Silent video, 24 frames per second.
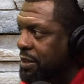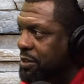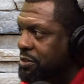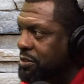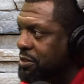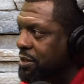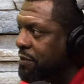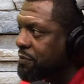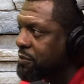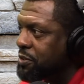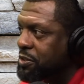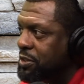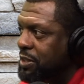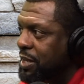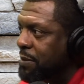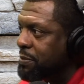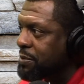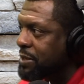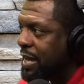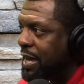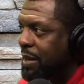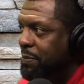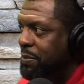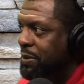This stuff just
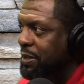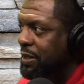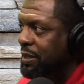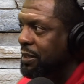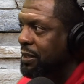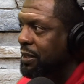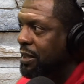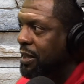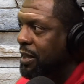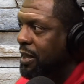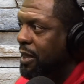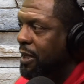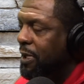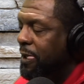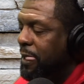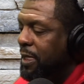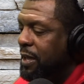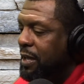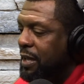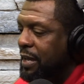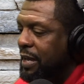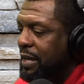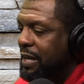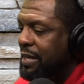keeps happening."
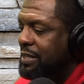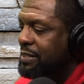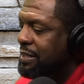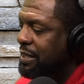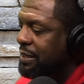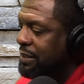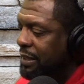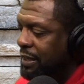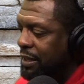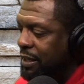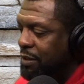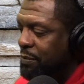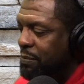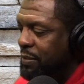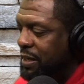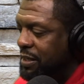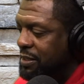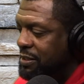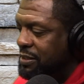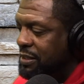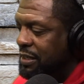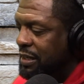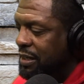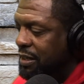And I said to him, I
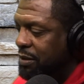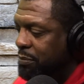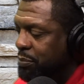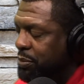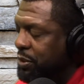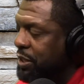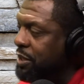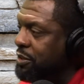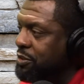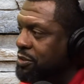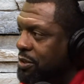said, "Please